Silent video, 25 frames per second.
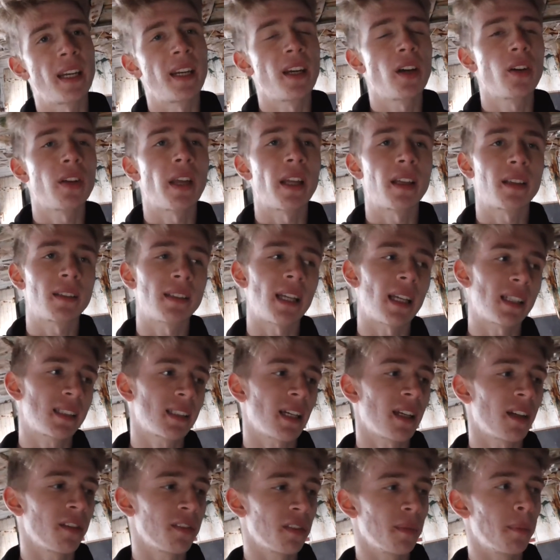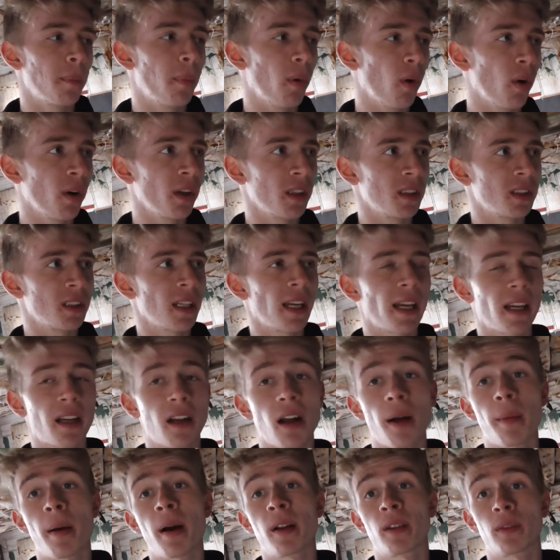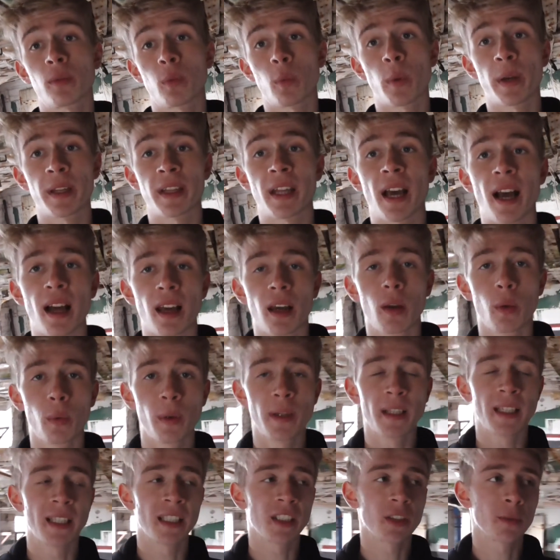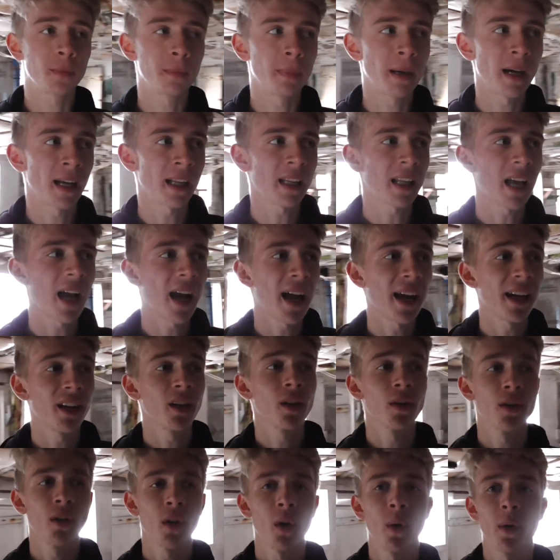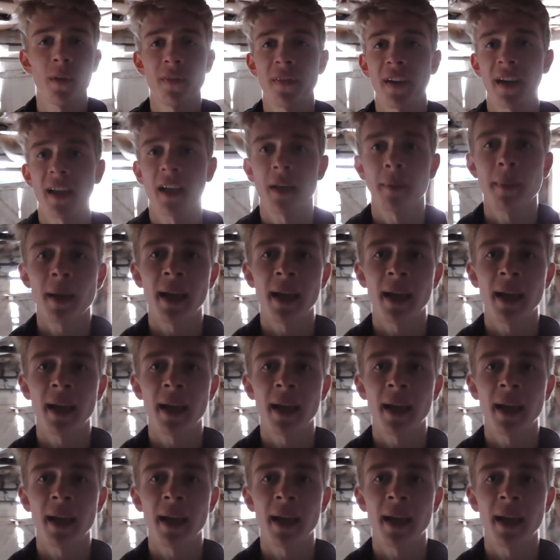and I know that that's kind of the point, to like come out when the Halloween is, but I don't know if I can